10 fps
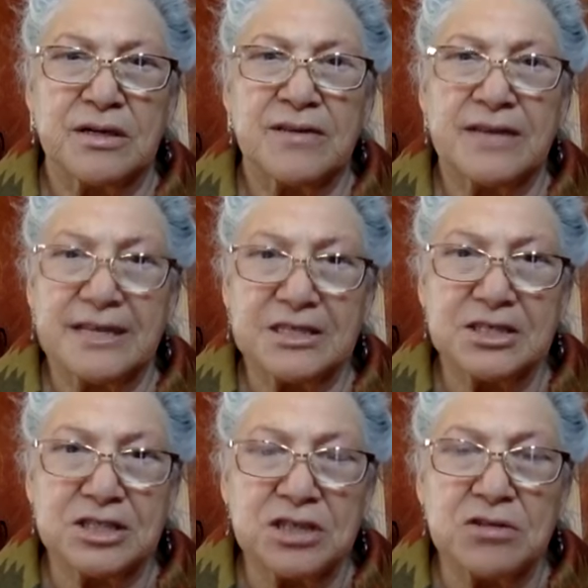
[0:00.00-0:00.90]
that
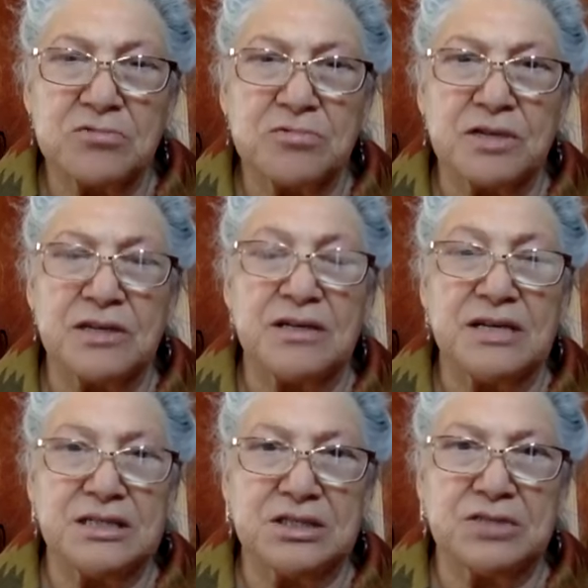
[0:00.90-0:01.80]
children
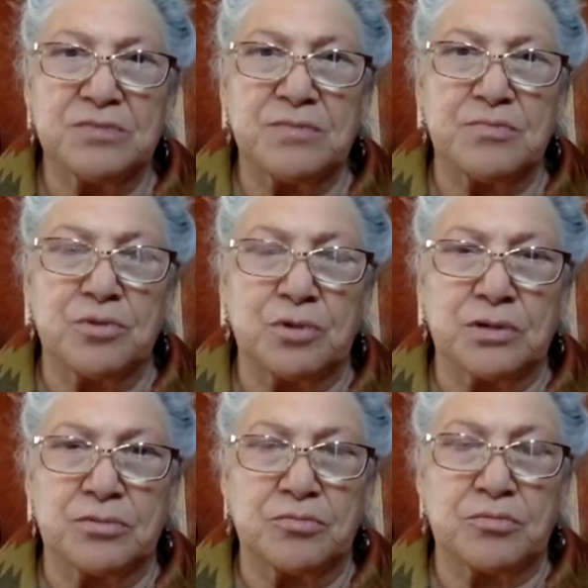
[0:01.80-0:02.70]
need to be
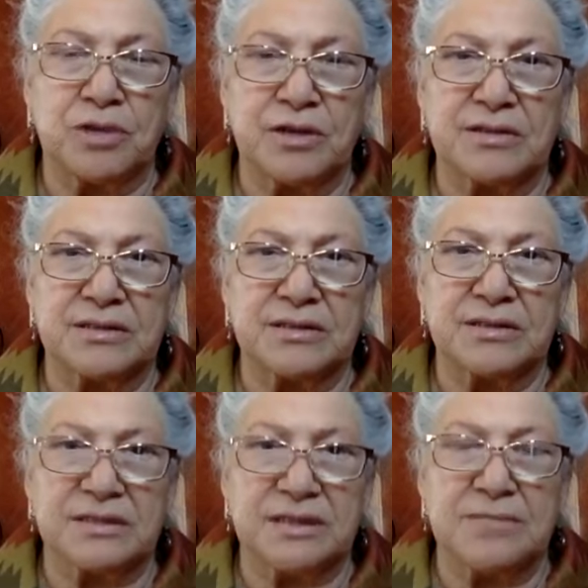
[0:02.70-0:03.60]
born with a
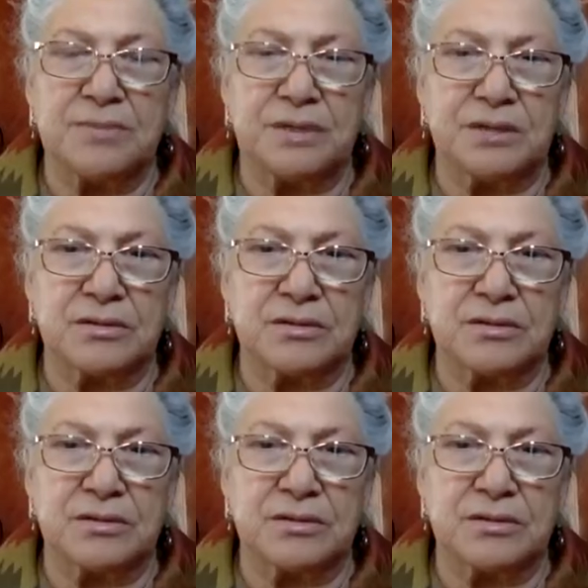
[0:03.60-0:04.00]
seed bundle.